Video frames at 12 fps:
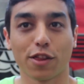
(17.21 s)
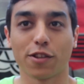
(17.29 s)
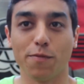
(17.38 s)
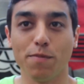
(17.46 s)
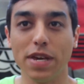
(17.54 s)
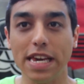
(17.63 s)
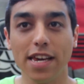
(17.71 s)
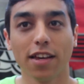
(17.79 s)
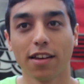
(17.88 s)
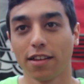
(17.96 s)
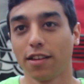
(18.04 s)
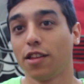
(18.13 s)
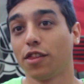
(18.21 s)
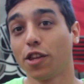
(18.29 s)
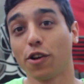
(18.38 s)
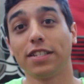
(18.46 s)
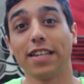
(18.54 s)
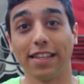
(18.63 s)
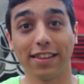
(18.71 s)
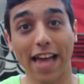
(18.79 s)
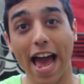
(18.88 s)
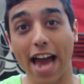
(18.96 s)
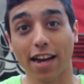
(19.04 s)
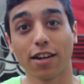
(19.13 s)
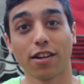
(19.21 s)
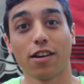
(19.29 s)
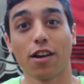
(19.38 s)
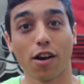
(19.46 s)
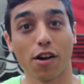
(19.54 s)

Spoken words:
To me, there is a lack